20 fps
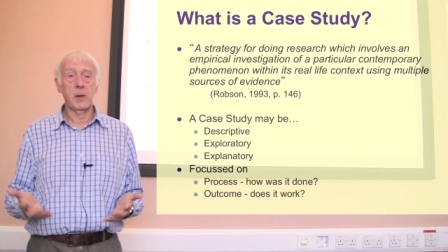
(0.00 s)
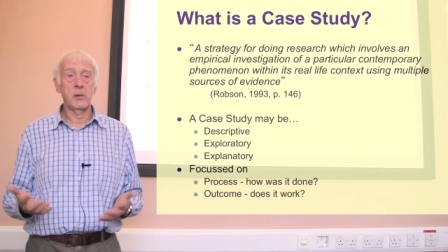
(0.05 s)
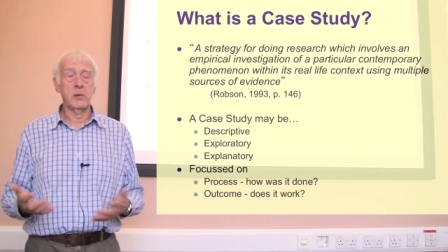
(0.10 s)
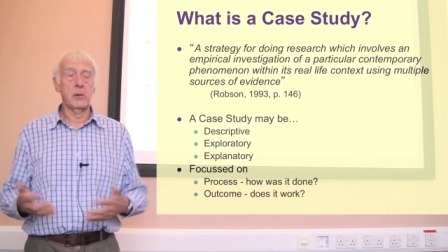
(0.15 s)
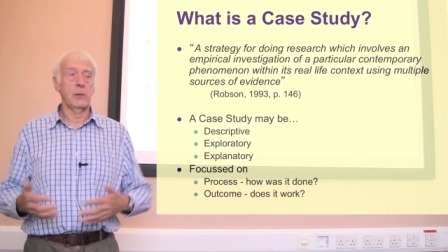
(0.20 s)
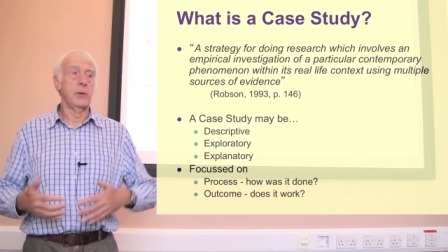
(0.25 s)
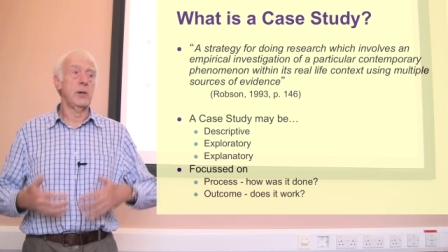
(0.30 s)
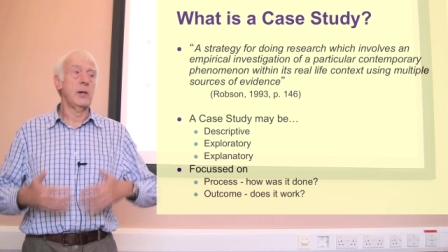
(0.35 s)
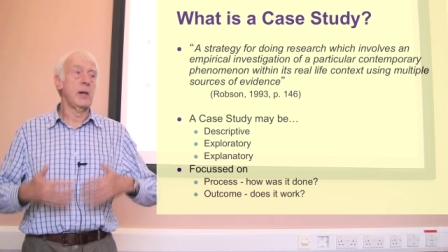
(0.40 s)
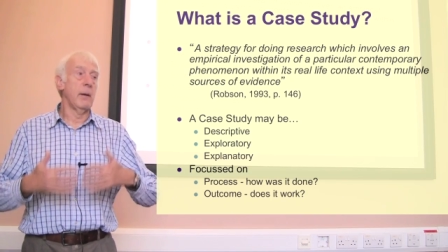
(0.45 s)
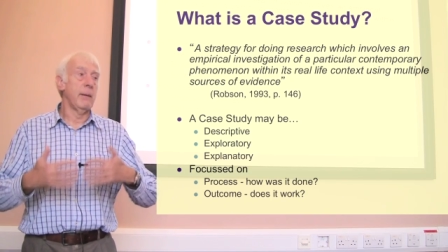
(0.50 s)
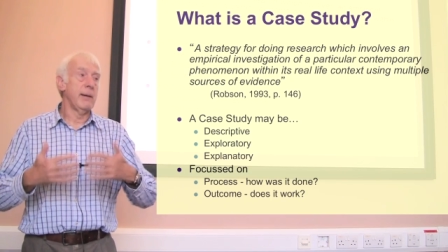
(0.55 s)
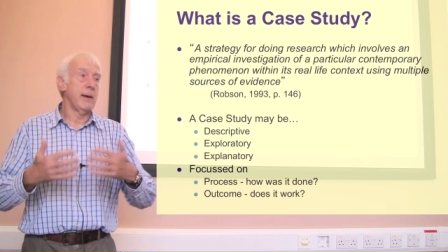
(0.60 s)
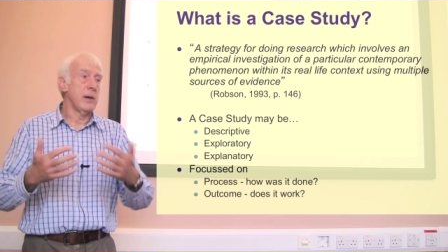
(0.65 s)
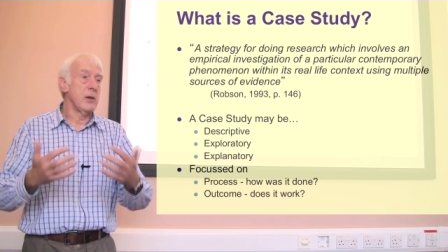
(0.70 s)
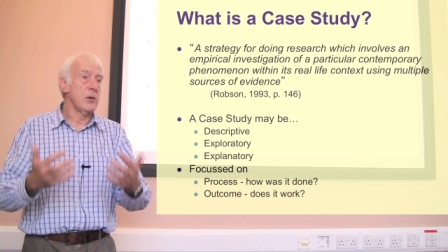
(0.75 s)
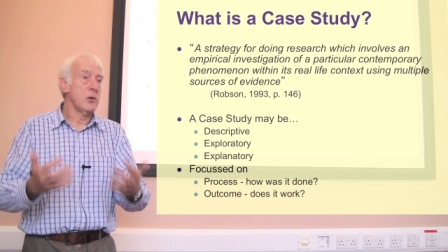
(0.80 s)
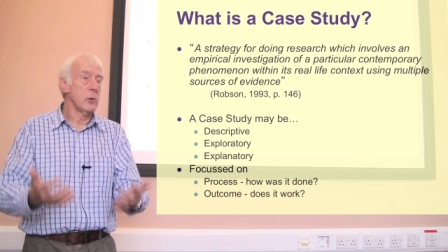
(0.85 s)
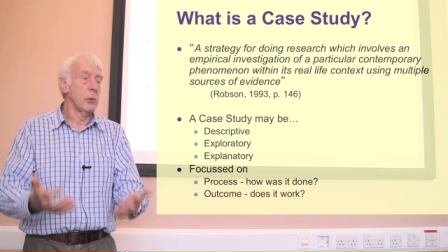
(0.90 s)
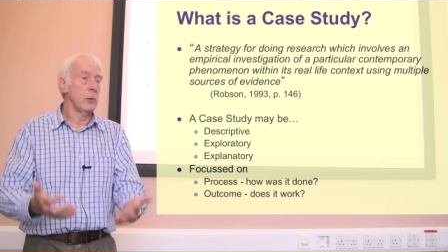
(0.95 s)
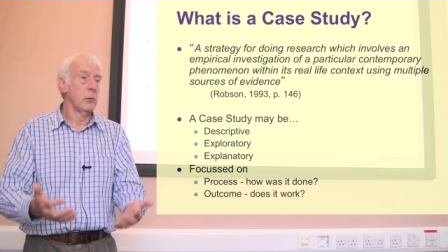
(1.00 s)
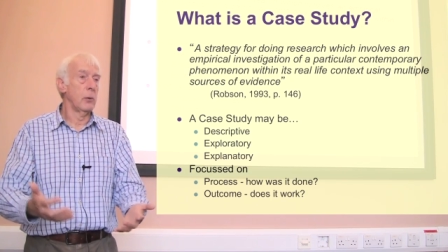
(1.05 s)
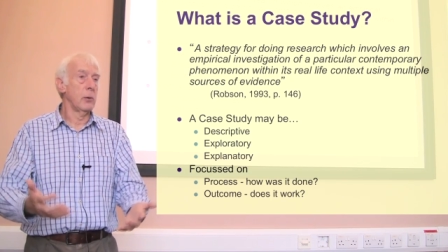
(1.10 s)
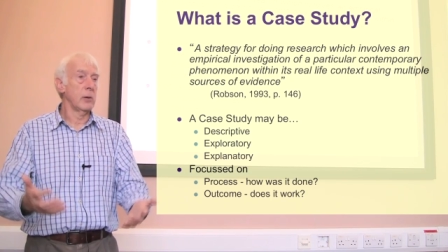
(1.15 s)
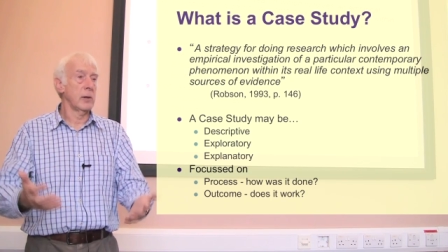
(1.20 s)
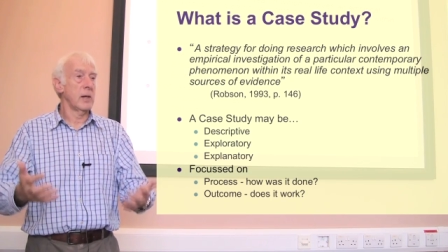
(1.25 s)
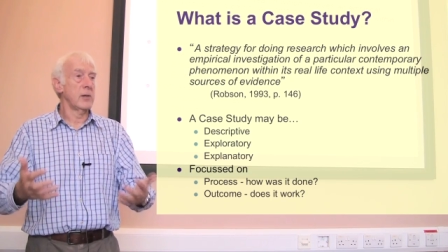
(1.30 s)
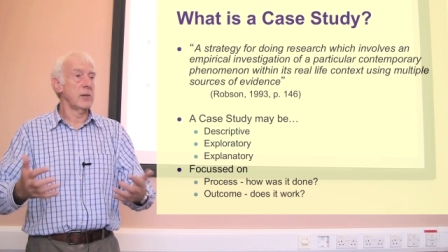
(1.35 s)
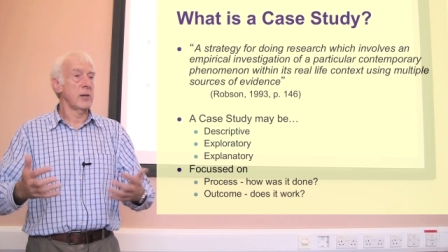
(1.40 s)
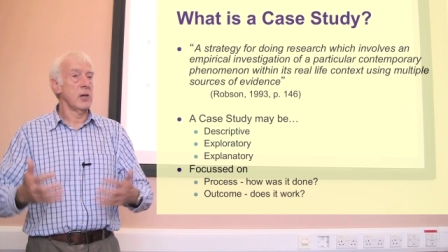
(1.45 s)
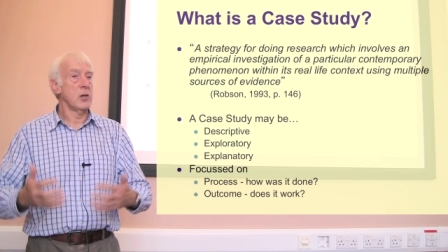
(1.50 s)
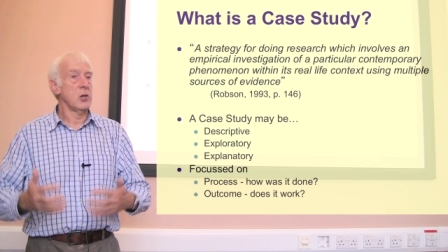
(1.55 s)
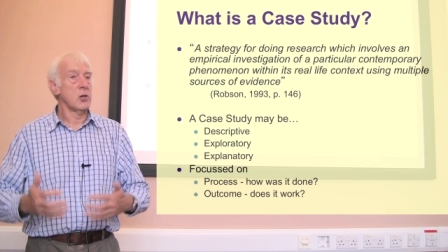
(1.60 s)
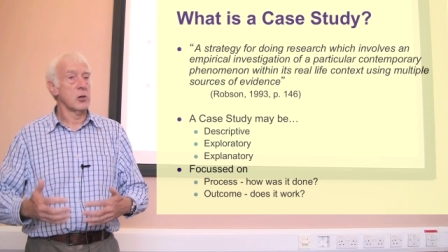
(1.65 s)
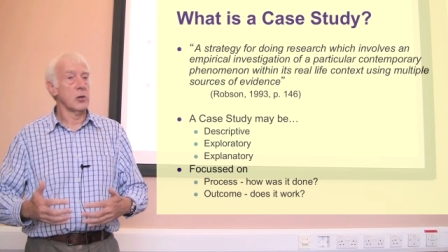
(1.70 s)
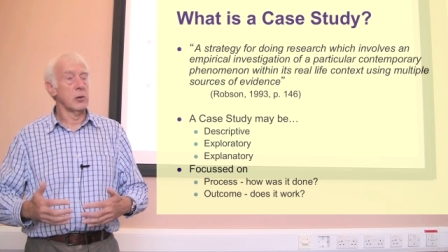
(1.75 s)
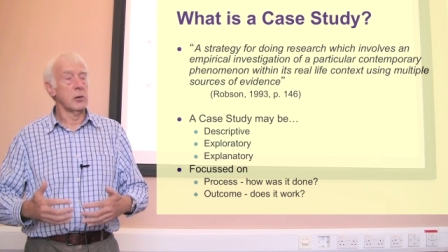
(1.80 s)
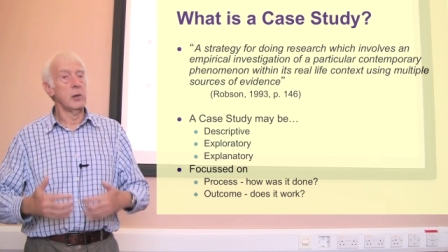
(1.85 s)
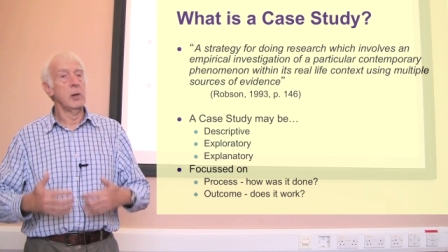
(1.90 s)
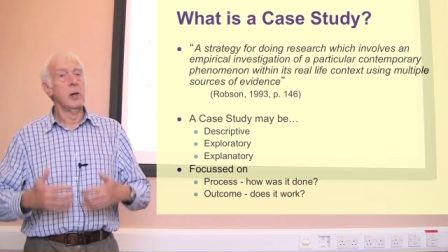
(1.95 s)
So if you're going into an
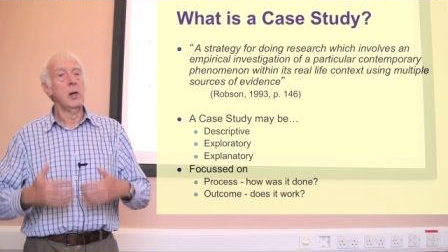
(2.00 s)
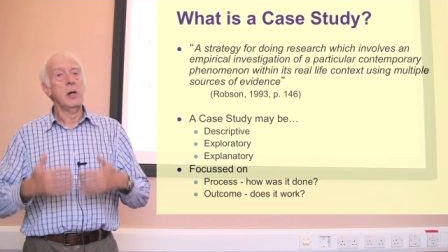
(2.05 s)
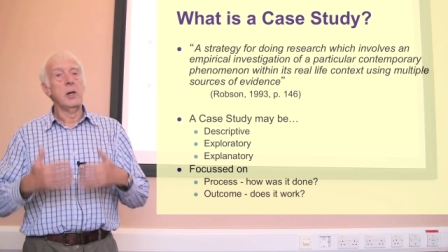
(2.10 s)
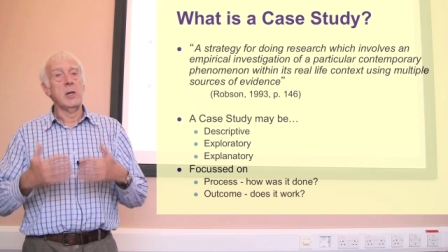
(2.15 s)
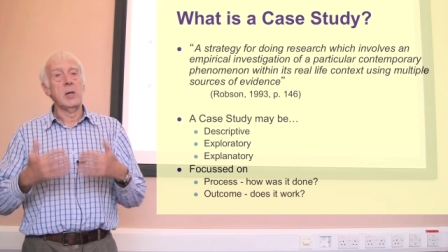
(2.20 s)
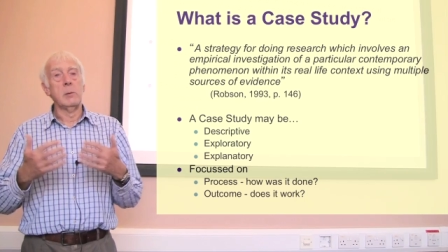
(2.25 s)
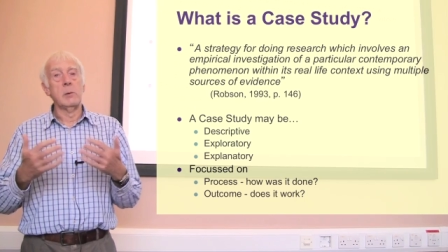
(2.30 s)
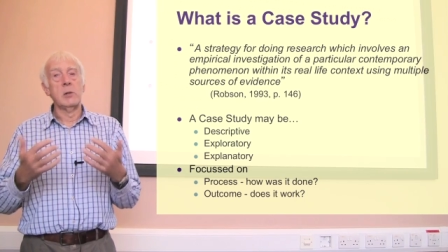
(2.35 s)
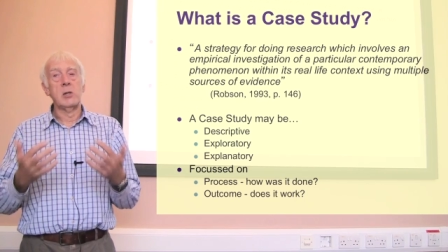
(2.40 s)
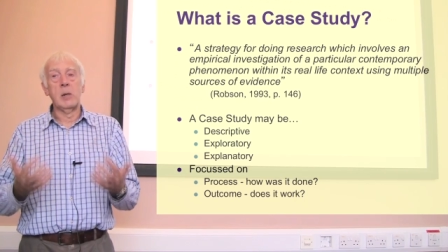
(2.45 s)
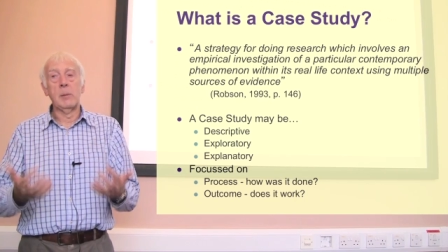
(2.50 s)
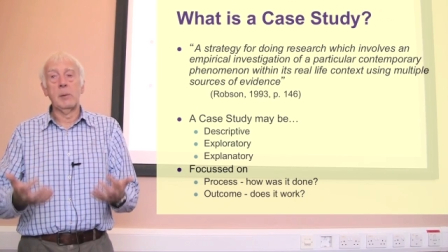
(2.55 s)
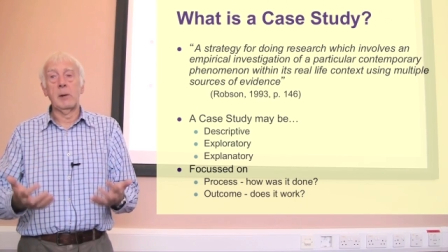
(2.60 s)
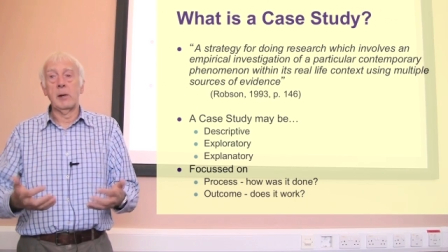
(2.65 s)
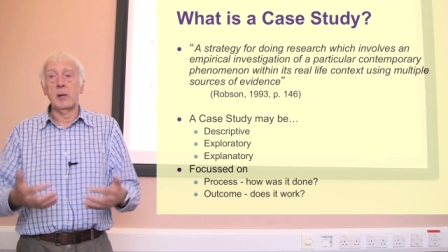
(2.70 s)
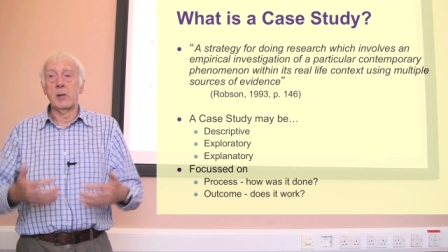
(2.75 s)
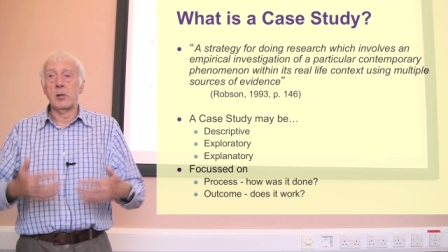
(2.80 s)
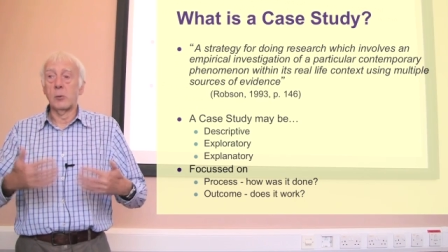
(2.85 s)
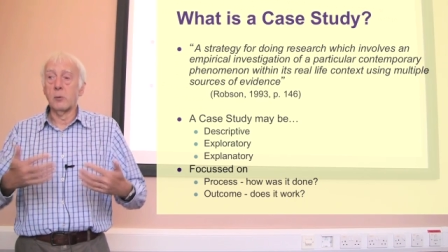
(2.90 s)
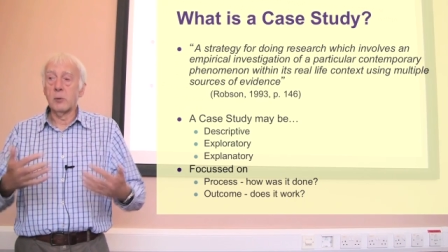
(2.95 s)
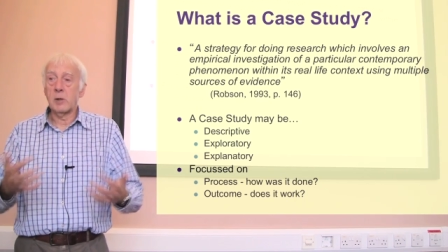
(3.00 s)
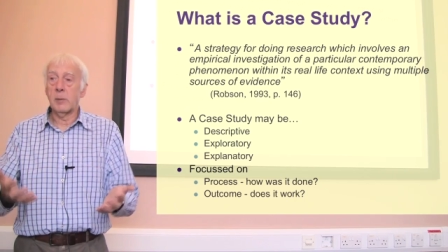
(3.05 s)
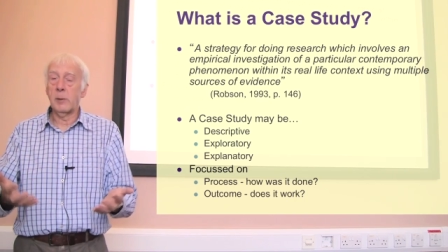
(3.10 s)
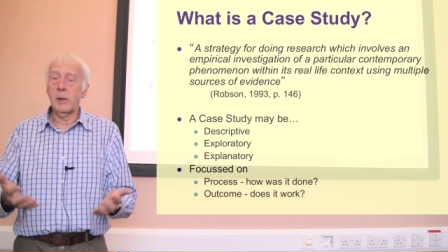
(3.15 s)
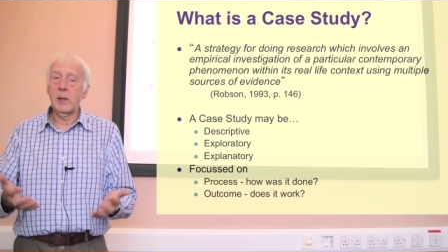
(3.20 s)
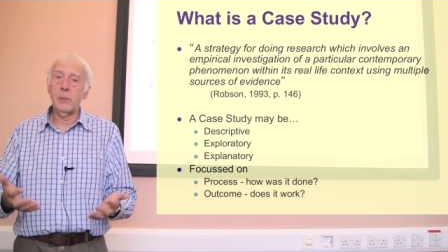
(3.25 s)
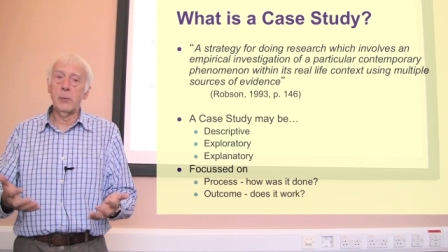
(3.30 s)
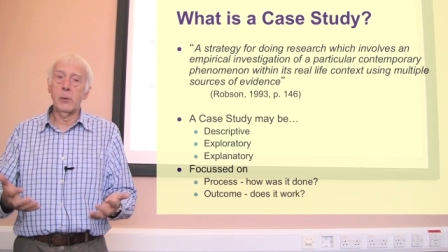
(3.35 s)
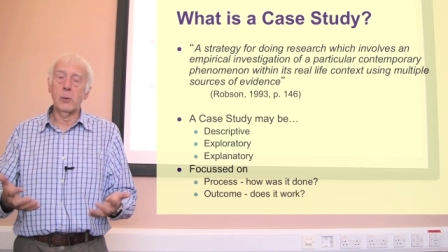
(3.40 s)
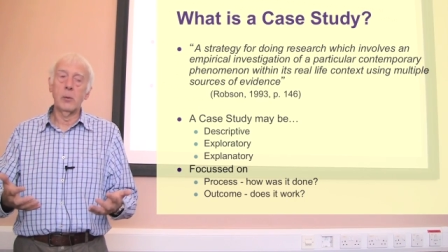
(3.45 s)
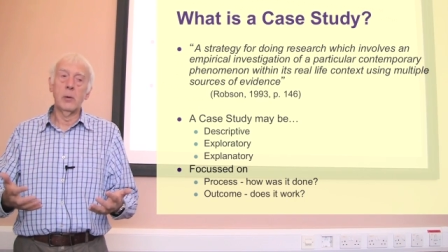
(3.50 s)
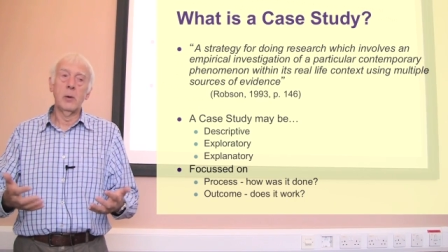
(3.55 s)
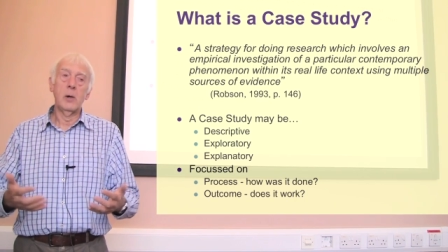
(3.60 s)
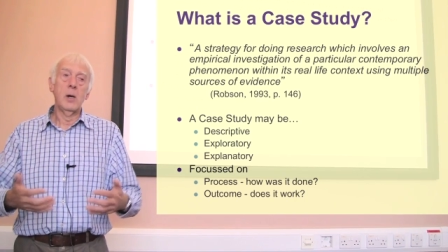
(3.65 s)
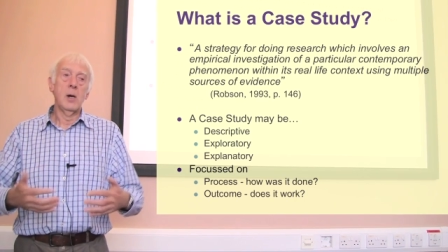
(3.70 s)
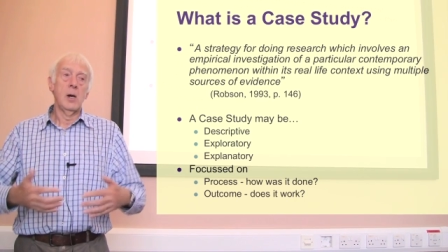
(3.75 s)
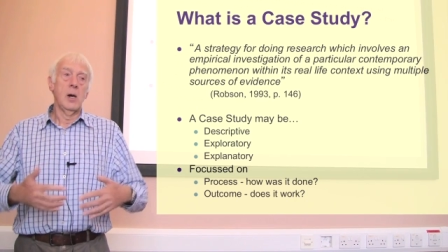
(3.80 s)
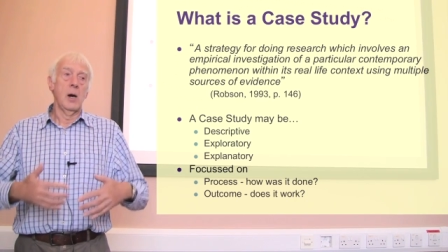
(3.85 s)
organisation, you would typically talk to people,